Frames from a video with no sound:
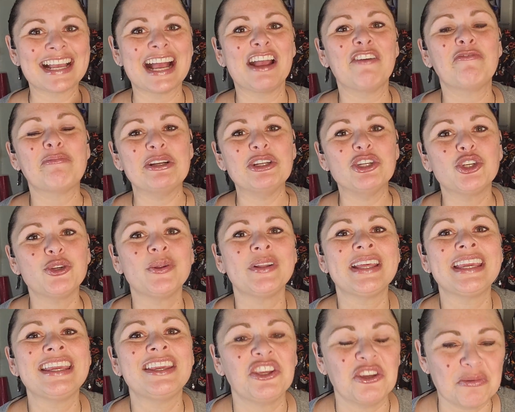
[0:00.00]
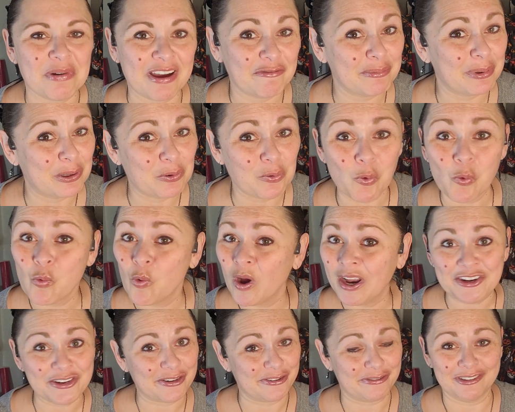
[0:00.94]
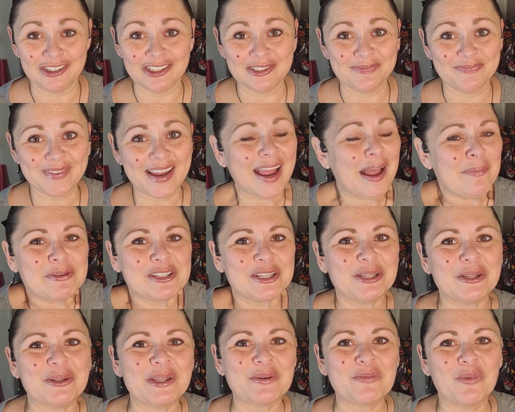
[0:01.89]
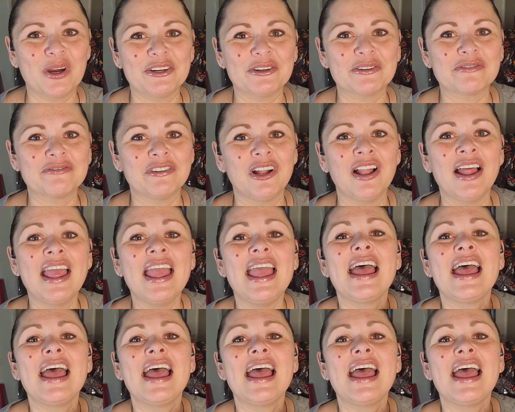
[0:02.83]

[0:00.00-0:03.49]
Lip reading: I've been Julie. You have been wonderful. Absolutely wonderful.